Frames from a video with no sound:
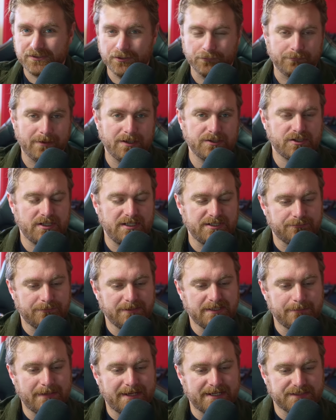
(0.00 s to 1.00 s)
So, Russia has
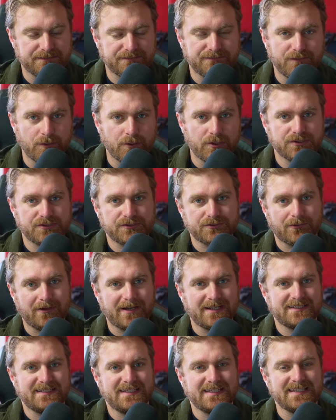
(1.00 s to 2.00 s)
really made its first
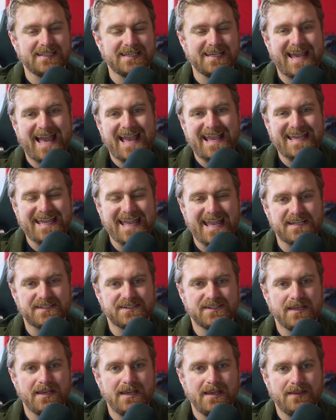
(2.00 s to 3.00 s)
strikes of the year
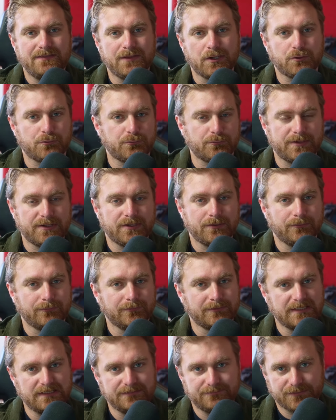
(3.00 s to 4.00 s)
against the
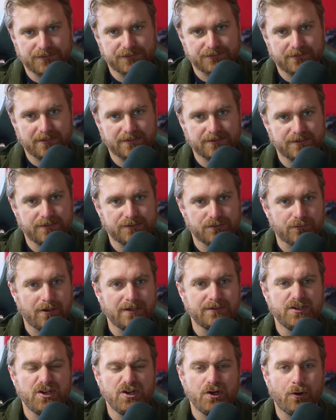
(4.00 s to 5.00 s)
critical infrastructure,
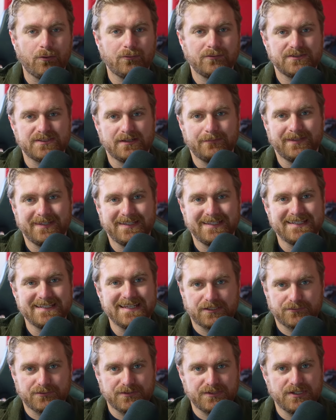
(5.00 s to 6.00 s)
trying to knock some of these
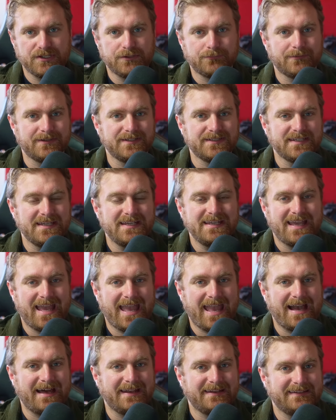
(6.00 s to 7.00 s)
electricity grids
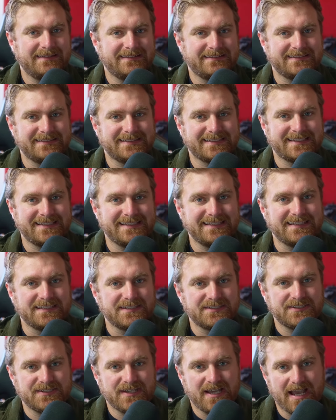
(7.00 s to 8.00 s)
out like
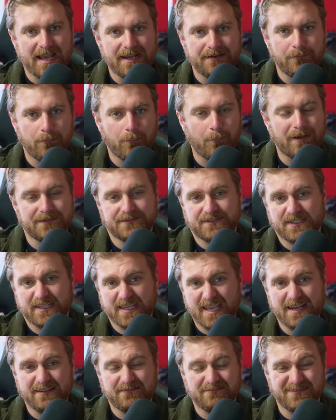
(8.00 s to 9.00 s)
this. And once
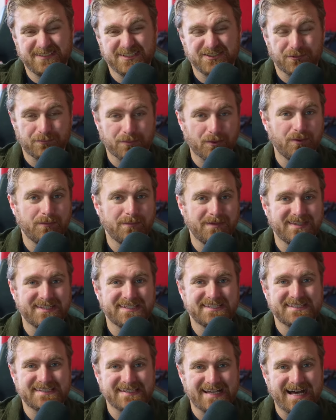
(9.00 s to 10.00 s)
again, this will probably be the
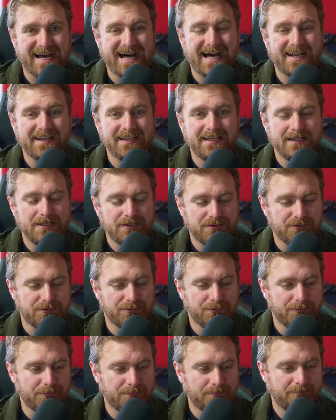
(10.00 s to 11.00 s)
start
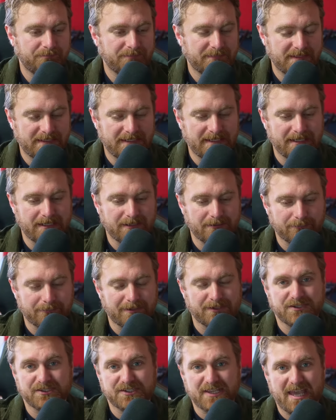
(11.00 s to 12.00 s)
to uh,
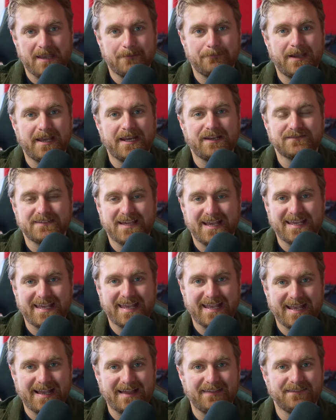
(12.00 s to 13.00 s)
Russia's campaign of
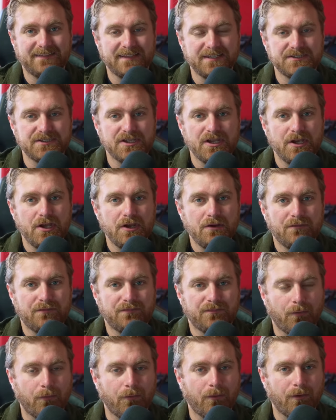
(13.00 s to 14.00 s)
taking out this
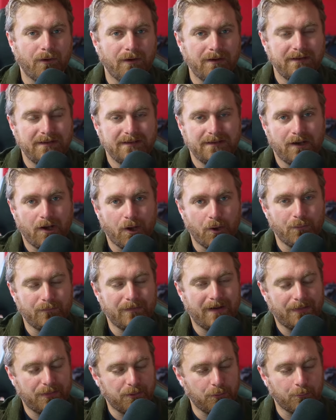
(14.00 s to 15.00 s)
for
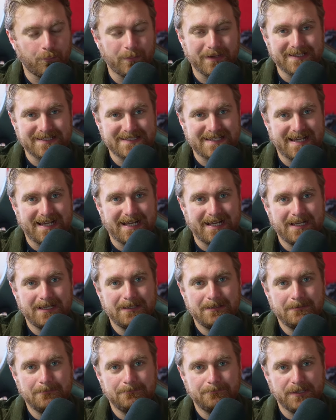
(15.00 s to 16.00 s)
over the winter
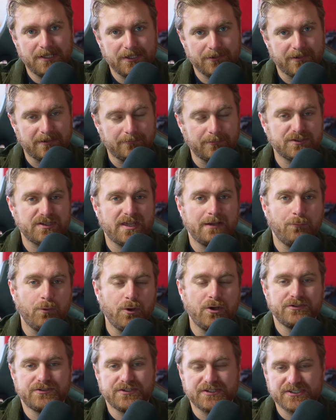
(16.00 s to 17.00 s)
period, which they
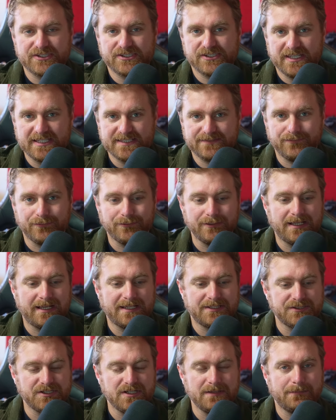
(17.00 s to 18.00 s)
weren't successful
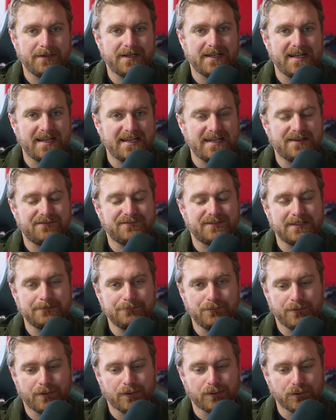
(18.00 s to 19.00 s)
last year, but it definitely
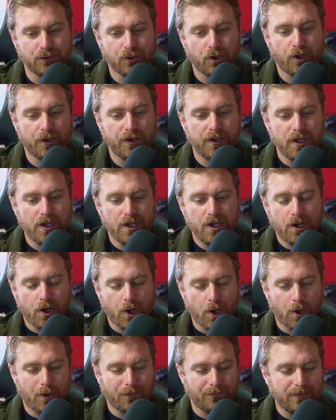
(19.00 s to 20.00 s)
put a lot
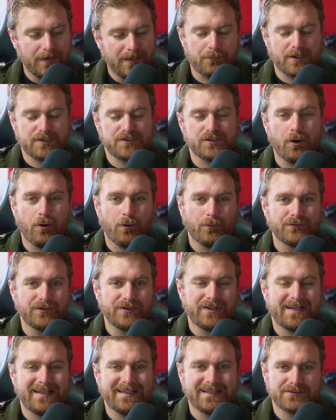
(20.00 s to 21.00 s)
of pressure
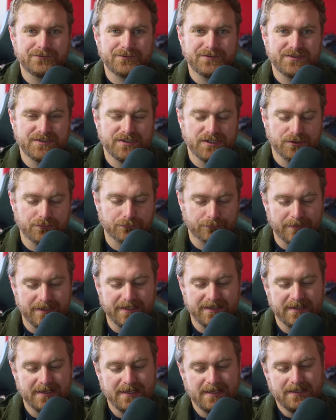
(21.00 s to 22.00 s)
onto that electricity
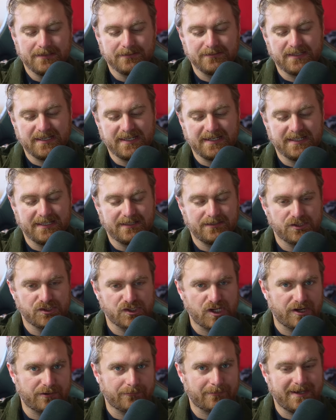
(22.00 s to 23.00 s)
grid, needing
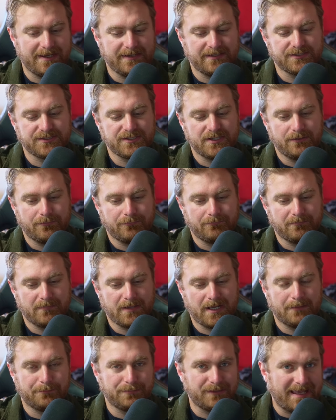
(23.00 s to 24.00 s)
generators,
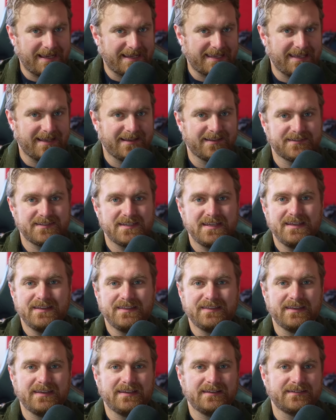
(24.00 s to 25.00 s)
uh, blackouts,
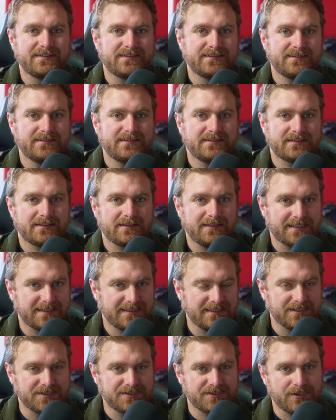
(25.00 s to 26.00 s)
things like this.